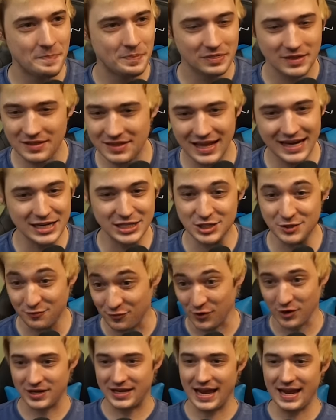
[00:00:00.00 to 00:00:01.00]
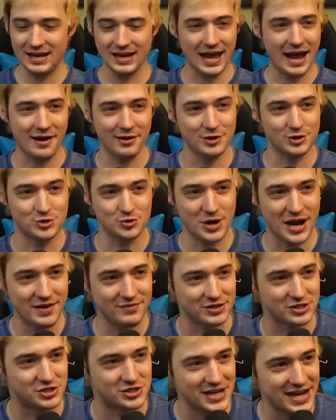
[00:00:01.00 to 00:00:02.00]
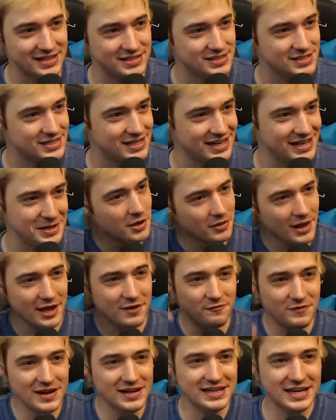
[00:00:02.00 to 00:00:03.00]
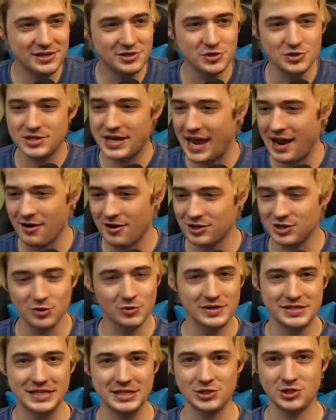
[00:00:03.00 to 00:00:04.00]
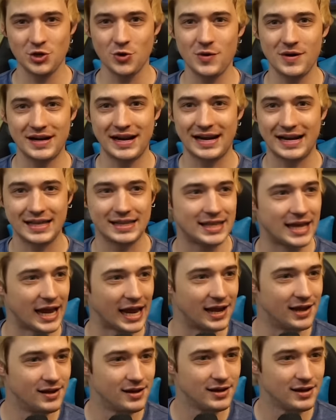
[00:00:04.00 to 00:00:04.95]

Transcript: Did they just forget how to drive a jet ski? Like, Vin Diesel's character isn't doing anything.